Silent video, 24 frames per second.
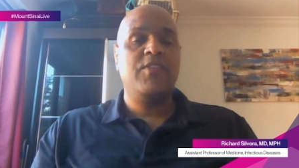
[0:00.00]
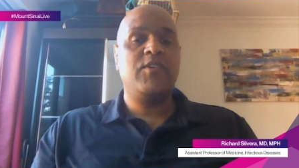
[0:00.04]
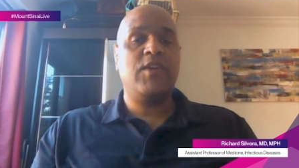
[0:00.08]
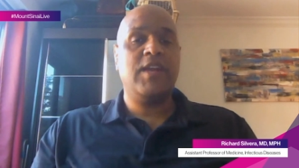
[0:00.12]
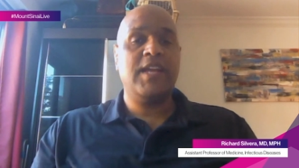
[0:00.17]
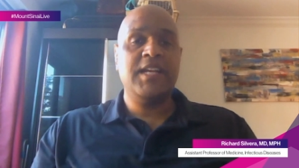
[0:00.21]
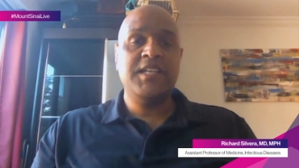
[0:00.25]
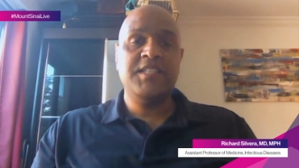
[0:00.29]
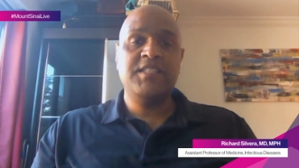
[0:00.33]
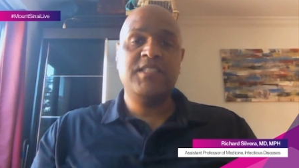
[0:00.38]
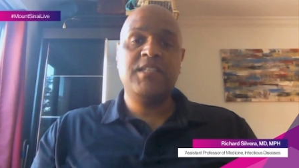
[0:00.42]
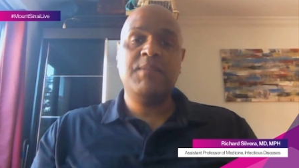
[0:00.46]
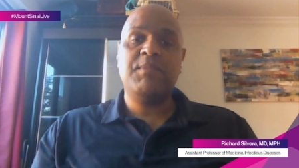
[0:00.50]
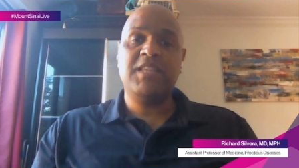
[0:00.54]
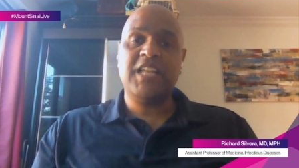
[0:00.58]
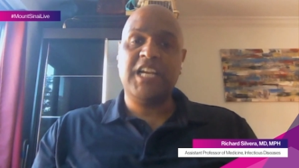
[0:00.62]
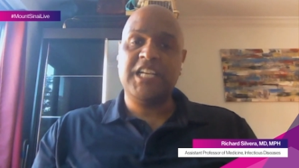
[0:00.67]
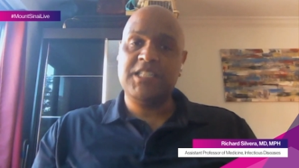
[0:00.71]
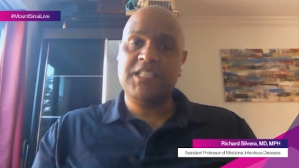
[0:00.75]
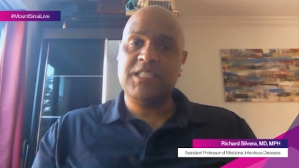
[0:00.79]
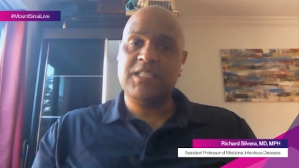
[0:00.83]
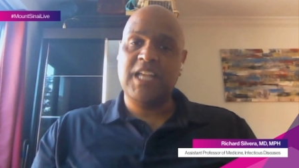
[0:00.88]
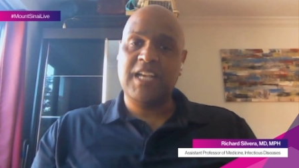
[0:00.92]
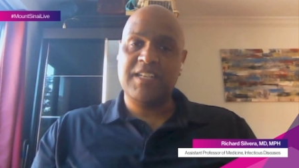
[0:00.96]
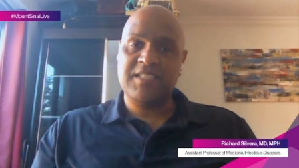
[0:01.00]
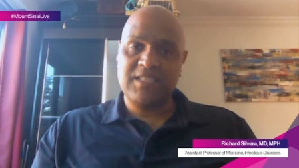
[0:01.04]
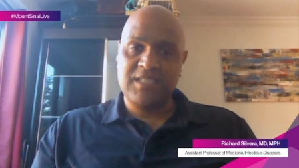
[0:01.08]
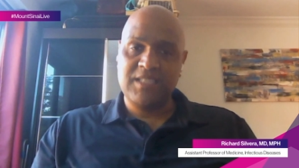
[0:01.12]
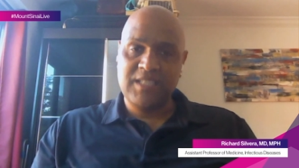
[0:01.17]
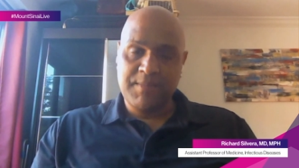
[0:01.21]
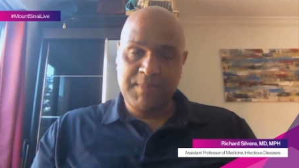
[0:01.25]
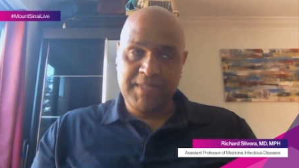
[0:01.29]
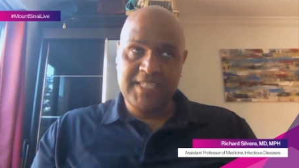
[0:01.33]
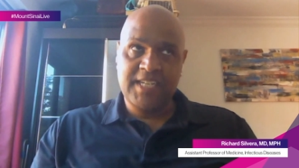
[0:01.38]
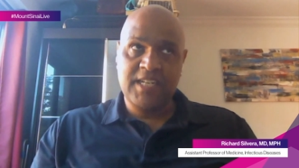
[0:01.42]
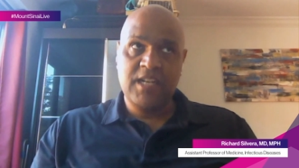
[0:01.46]
There is some less, less
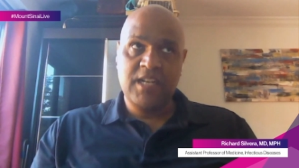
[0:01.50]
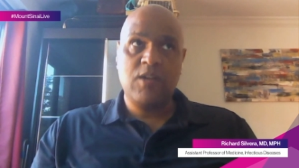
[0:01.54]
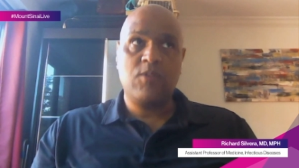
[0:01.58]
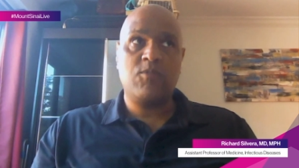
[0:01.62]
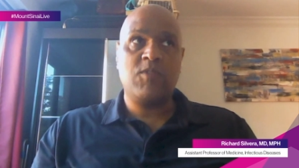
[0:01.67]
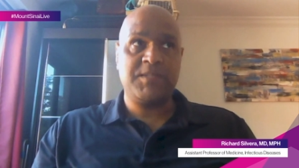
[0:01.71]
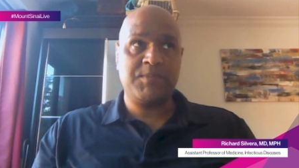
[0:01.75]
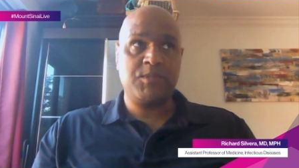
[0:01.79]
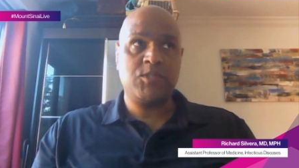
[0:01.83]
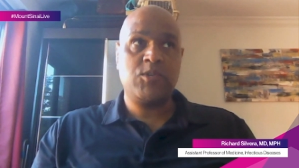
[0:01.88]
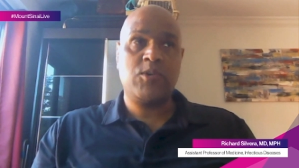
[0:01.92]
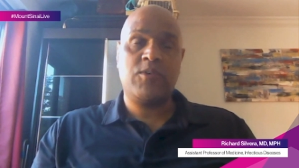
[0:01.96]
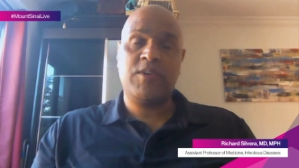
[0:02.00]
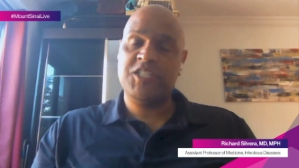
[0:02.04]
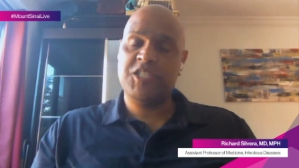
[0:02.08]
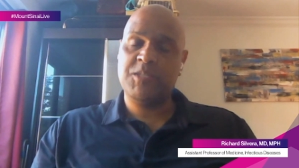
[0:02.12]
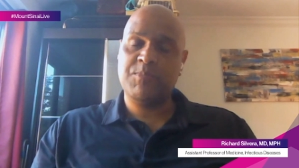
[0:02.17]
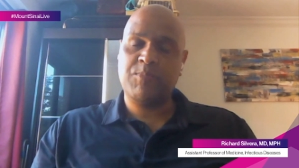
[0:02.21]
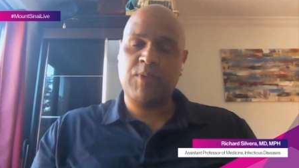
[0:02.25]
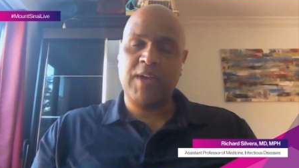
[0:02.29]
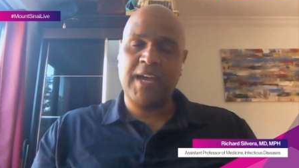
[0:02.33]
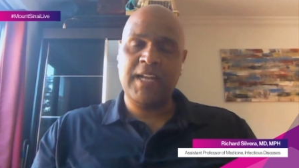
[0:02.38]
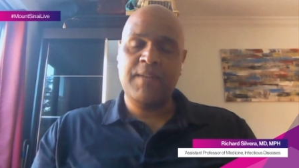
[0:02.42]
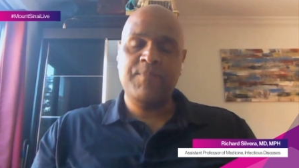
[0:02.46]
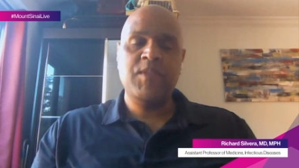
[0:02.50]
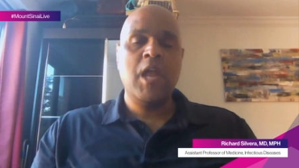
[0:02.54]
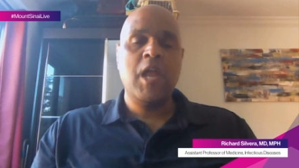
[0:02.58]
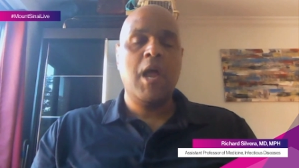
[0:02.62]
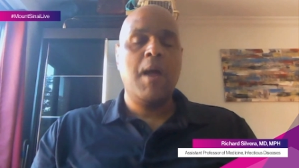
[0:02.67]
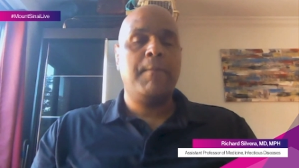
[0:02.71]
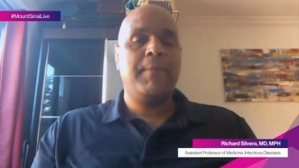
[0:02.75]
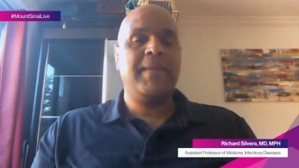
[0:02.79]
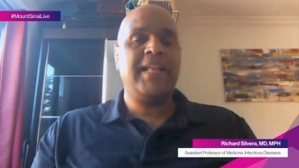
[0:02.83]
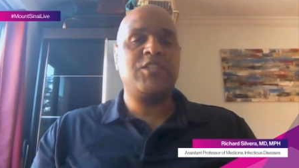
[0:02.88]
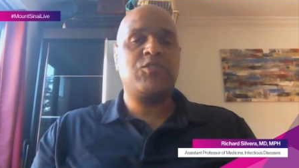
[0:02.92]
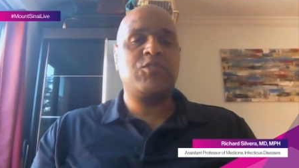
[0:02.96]
limited respiratory spread,
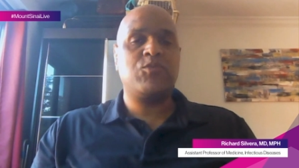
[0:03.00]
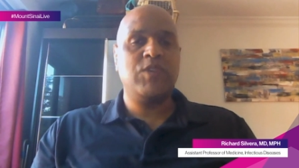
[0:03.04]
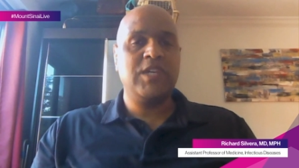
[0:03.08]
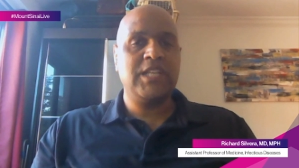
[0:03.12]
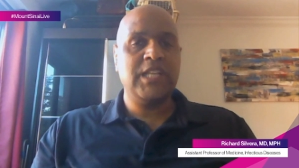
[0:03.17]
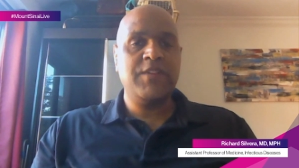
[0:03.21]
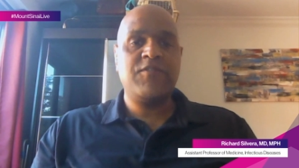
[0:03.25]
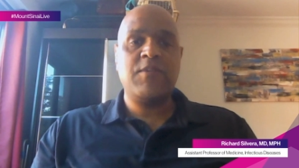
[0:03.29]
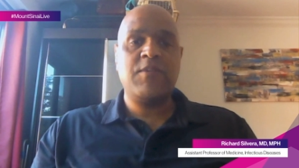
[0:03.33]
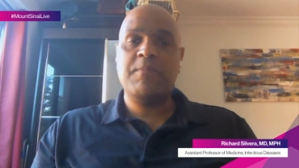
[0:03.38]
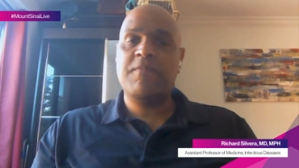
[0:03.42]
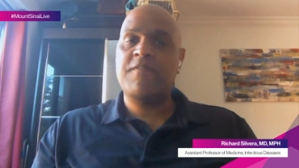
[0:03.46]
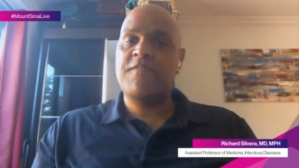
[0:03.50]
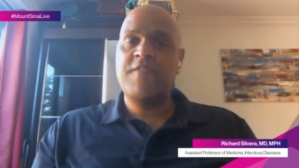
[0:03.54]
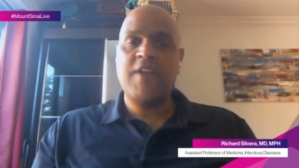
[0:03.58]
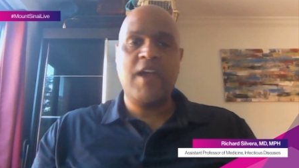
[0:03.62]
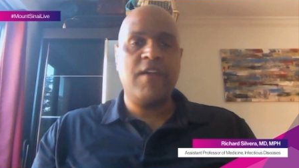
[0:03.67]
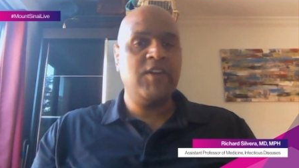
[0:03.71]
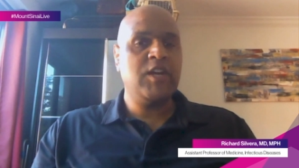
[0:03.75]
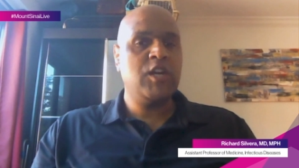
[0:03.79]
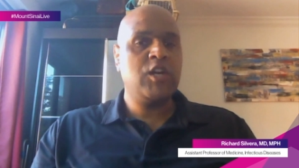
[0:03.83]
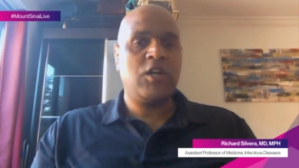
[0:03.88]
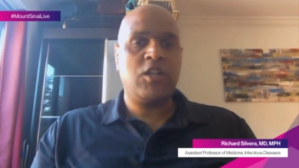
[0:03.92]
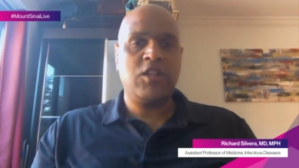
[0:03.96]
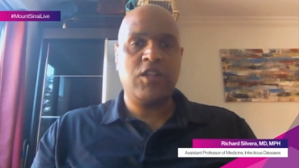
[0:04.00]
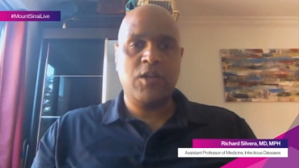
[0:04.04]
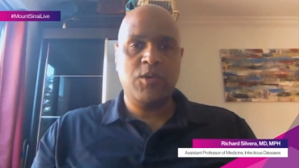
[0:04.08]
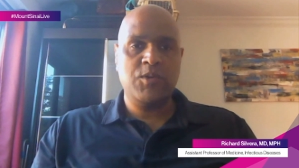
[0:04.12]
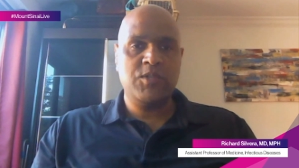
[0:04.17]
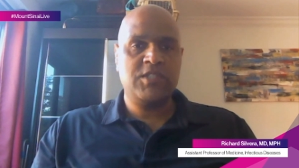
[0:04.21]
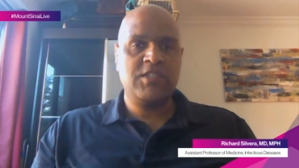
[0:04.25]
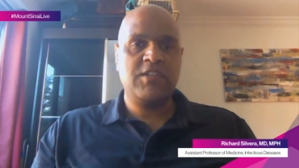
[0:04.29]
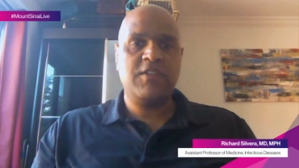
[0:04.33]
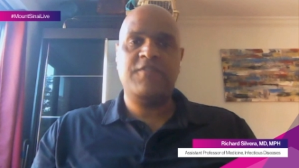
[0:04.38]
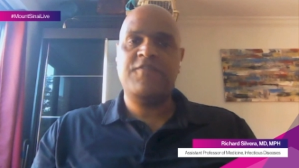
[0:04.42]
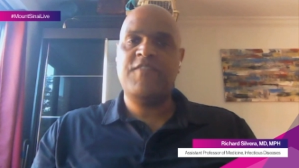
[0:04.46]
but that's really from very
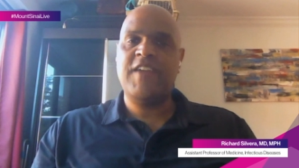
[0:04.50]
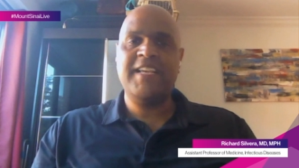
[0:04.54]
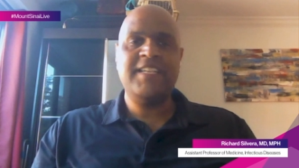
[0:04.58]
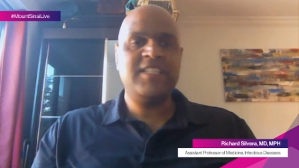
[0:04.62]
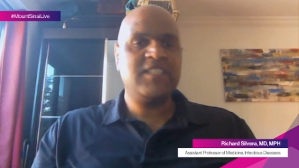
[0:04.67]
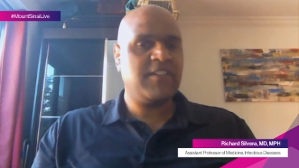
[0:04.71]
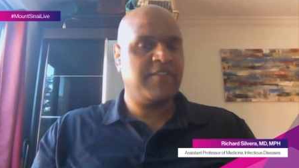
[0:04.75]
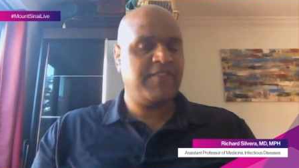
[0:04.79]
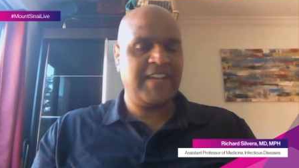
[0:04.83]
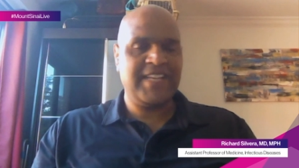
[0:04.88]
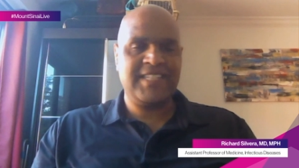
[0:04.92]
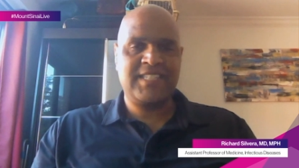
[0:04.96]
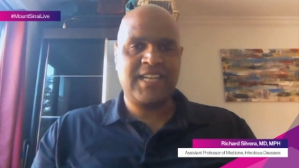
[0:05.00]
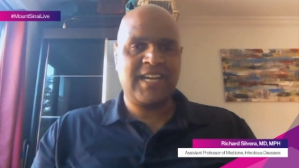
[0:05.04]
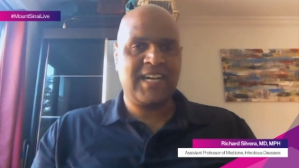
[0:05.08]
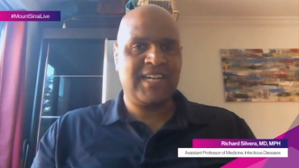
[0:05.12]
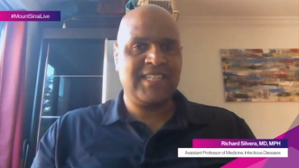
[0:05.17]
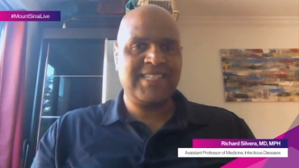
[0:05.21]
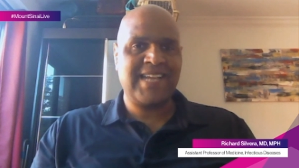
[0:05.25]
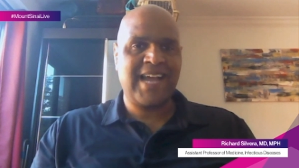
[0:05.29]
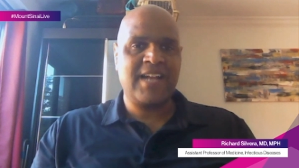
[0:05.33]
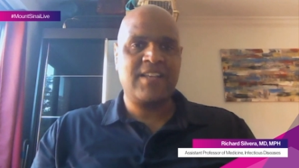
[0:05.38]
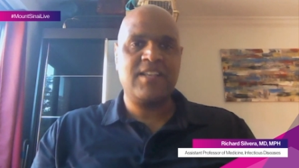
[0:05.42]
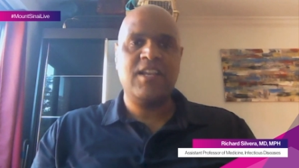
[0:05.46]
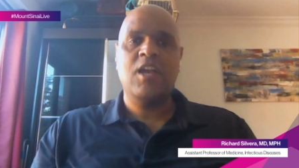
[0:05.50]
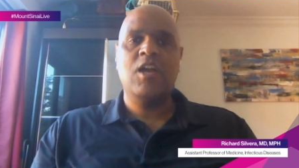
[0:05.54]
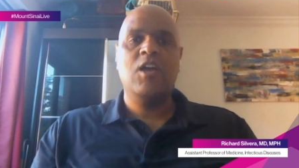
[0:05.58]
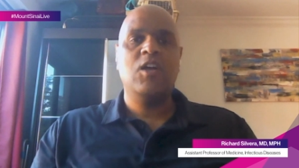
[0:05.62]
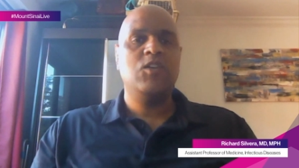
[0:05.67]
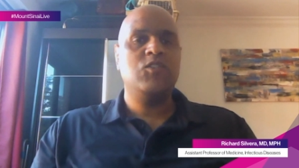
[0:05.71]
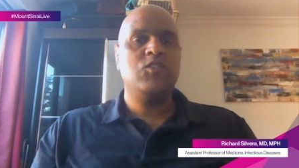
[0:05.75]
close face to face contact.